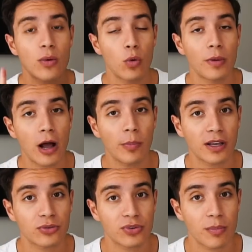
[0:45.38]
He will be
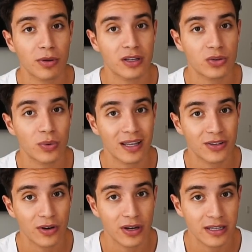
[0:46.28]
helping us with something this week
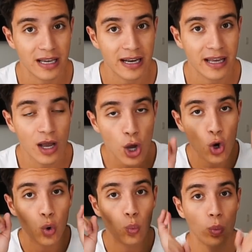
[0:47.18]
that's very exciting.
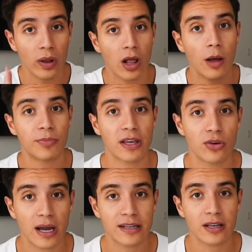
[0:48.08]
We'll update
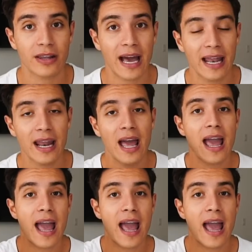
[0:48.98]
you guys on that.